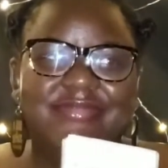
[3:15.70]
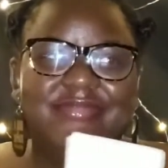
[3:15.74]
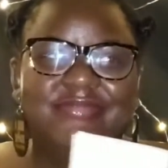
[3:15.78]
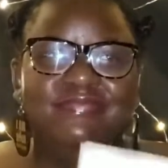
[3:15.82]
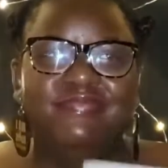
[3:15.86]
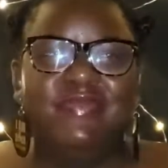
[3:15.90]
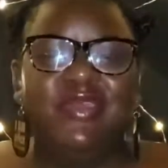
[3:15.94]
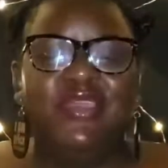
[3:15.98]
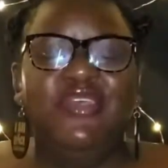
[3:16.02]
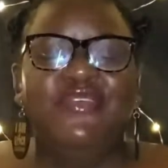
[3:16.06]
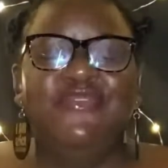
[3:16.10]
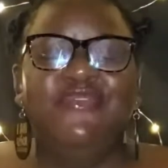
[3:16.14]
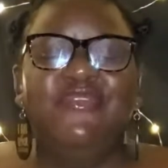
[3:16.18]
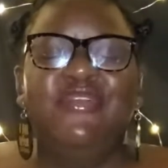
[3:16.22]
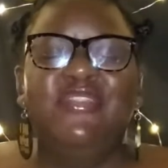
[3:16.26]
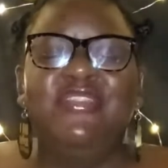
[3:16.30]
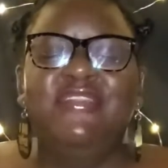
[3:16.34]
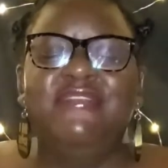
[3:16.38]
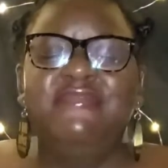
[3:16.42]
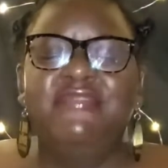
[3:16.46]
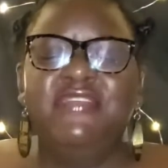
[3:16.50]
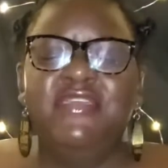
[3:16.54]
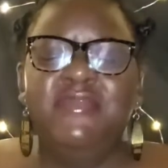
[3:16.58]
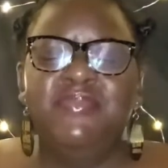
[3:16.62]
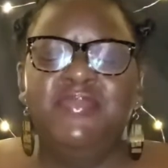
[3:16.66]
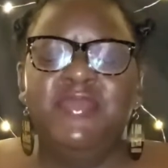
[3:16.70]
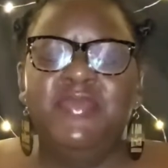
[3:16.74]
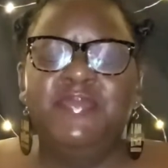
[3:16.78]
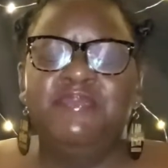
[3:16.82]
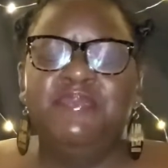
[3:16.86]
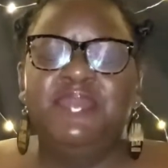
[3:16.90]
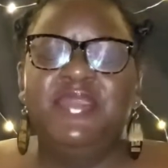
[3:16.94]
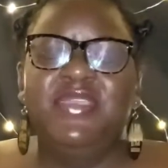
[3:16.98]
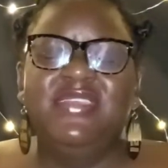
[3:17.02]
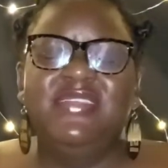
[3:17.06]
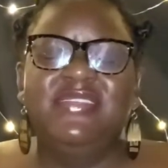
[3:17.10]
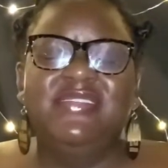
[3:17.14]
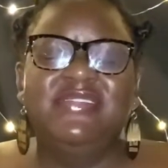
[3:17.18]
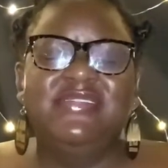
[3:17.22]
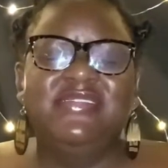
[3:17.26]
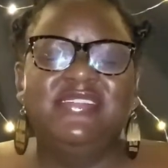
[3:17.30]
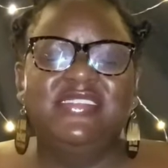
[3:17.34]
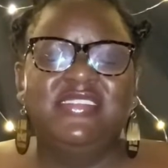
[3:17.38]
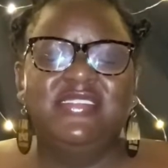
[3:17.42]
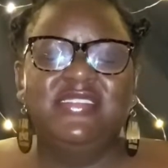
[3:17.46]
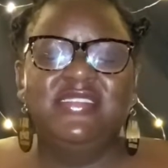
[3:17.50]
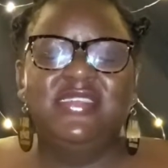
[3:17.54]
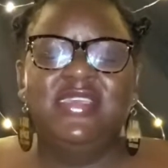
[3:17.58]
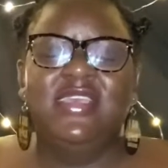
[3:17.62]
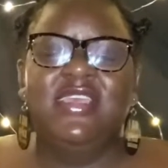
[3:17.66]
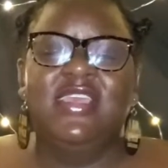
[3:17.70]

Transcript: but of all of them, the biggest is